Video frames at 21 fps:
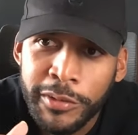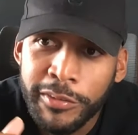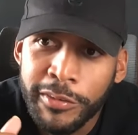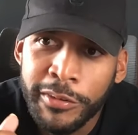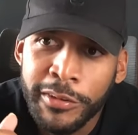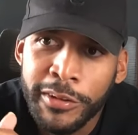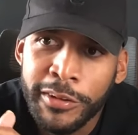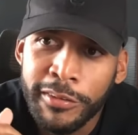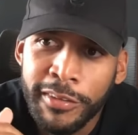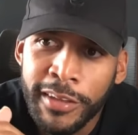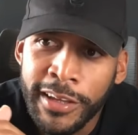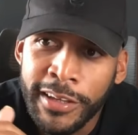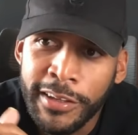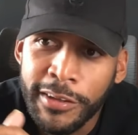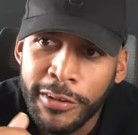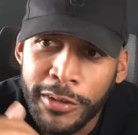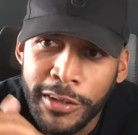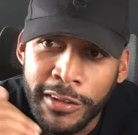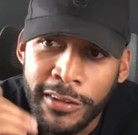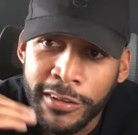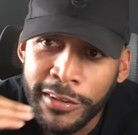So there's like,
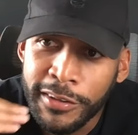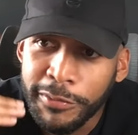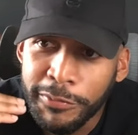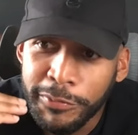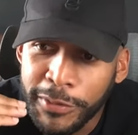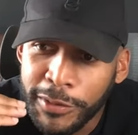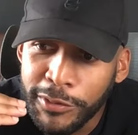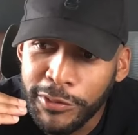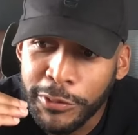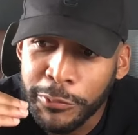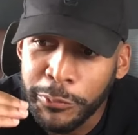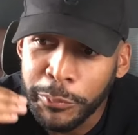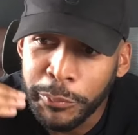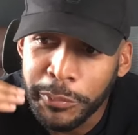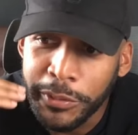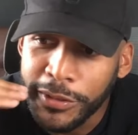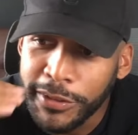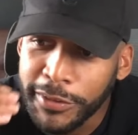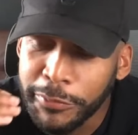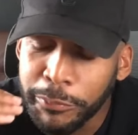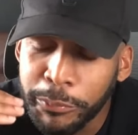okay, this feature will be
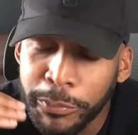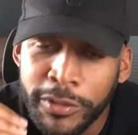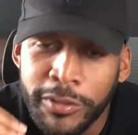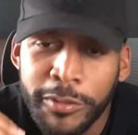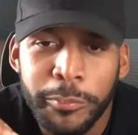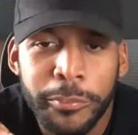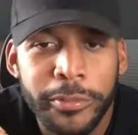this budget,